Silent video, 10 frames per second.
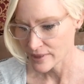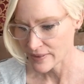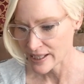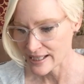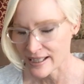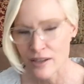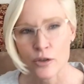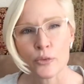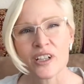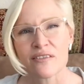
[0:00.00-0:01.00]
And then he says a
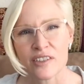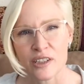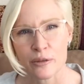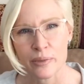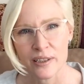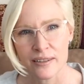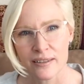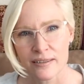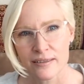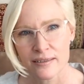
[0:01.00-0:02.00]
reverb.
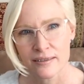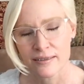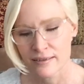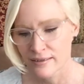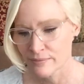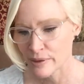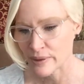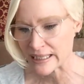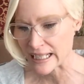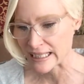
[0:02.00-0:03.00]
I'm going to
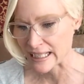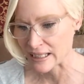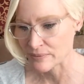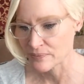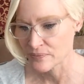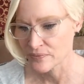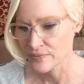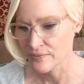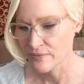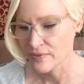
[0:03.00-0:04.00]
read that again.
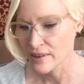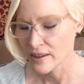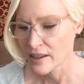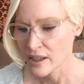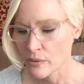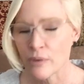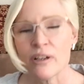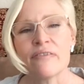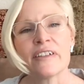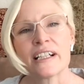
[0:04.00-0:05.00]
When
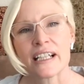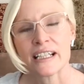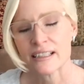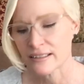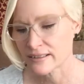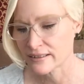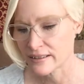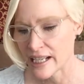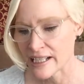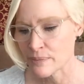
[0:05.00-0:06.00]
we feel it,
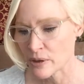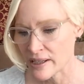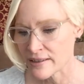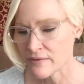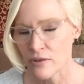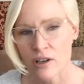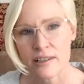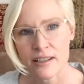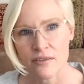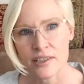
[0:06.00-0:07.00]
experience it for
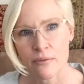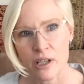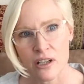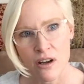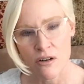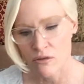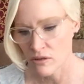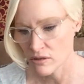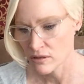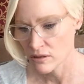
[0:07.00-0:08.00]
ourselves, then we know.
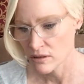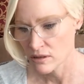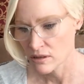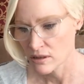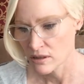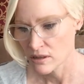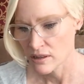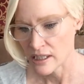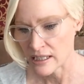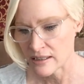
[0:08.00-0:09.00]

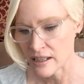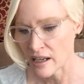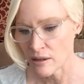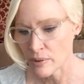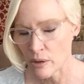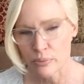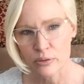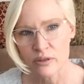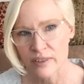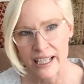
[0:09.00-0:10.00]
It's not about
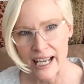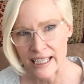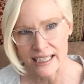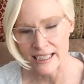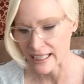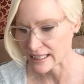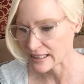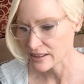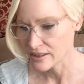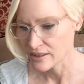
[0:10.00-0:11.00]
proving
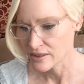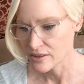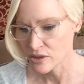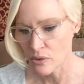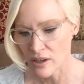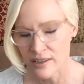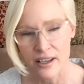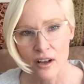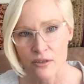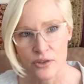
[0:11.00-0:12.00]
anything to
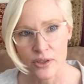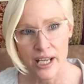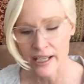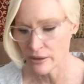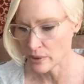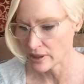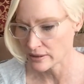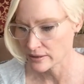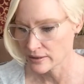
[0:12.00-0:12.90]
ourselves or to anyone.